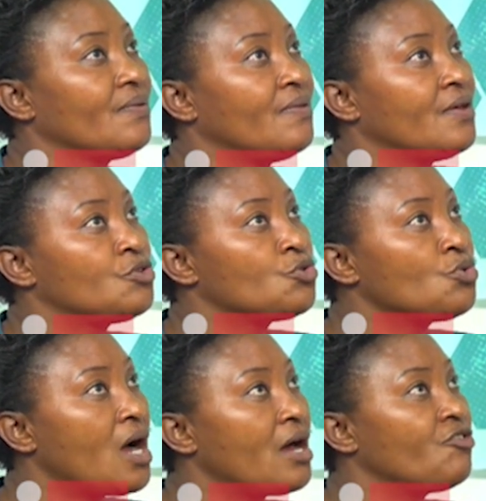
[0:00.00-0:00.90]
The
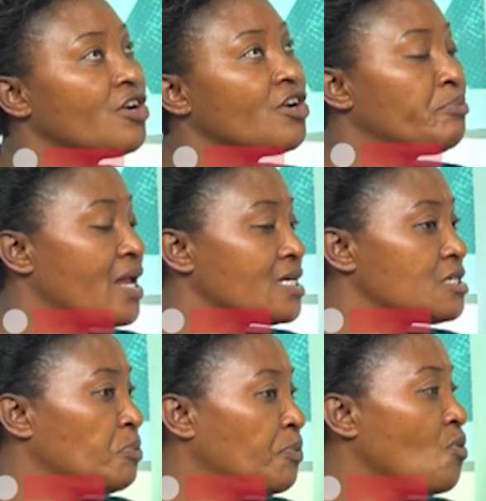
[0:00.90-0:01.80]
200 plus
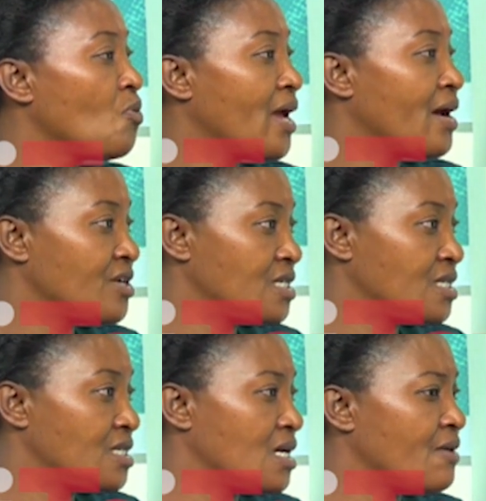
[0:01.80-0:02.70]
people who were
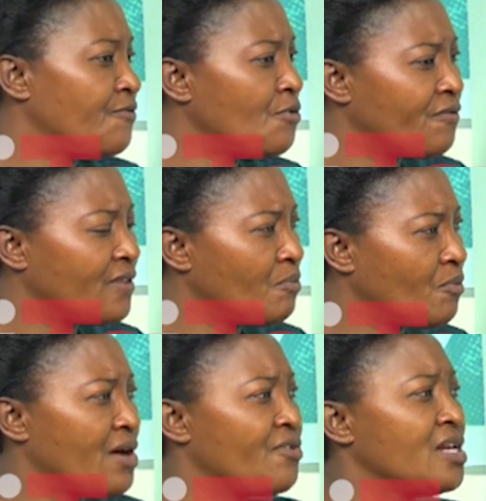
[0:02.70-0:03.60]
arrested, a few of them
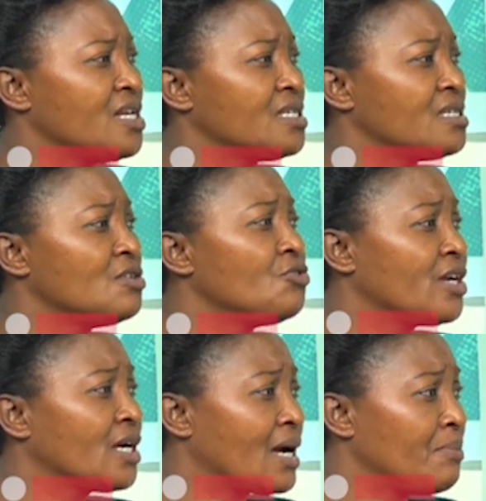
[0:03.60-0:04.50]
were released
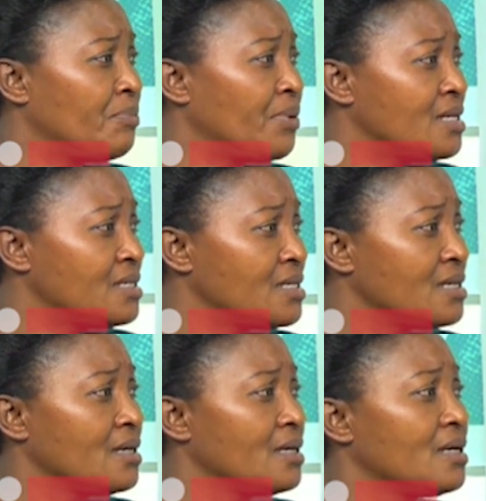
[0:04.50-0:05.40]
during campaigns.
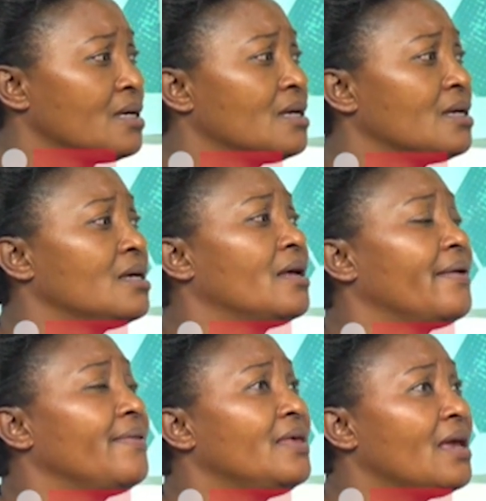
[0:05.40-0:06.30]

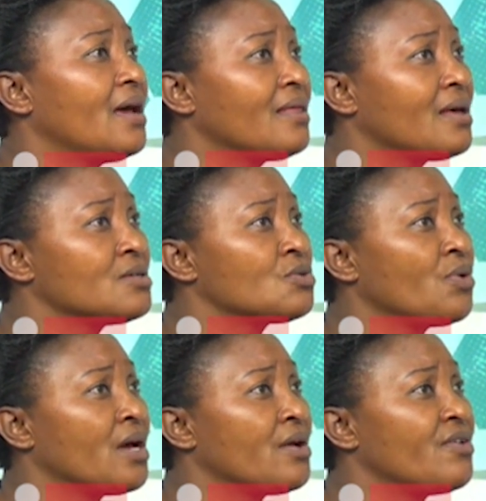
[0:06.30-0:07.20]
The others
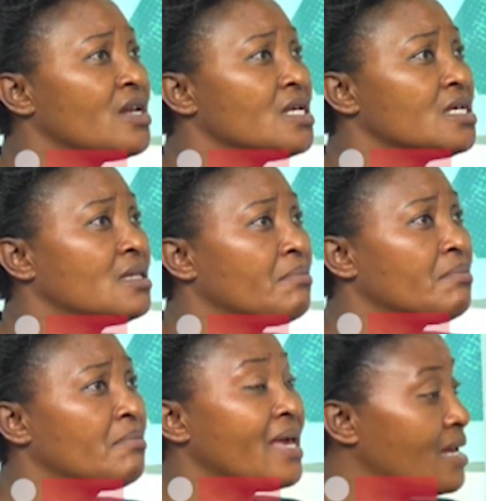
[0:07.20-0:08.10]
were released, the
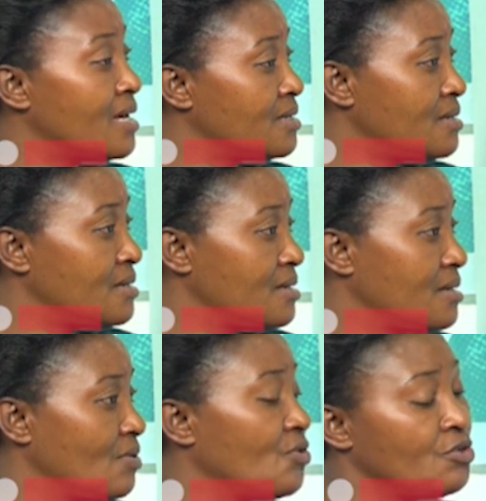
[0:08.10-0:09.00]
minors
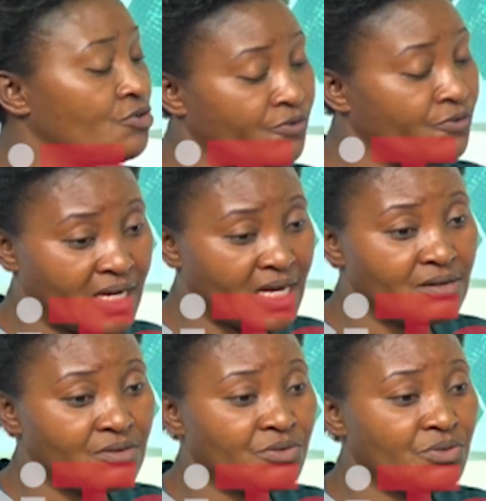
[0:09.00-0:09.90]
or the
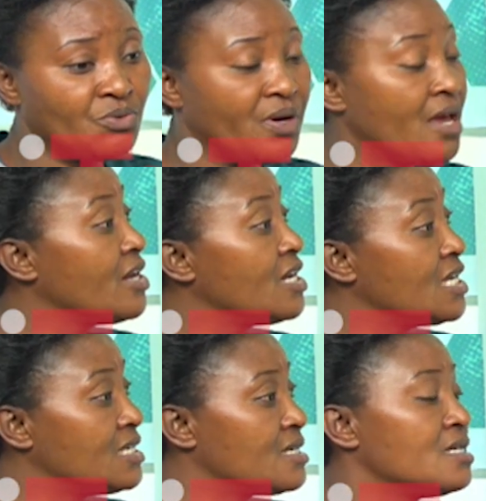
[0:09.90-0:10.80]
juveniles were
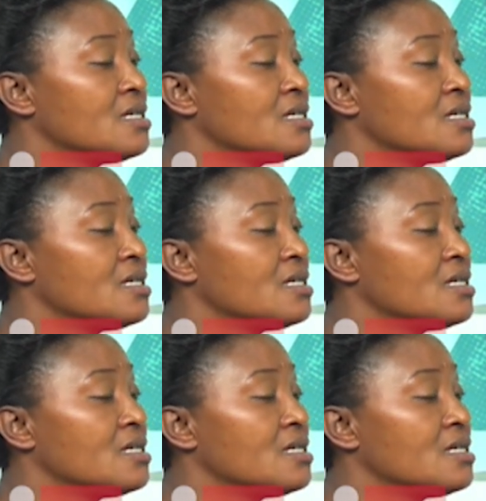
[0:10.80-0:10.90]
released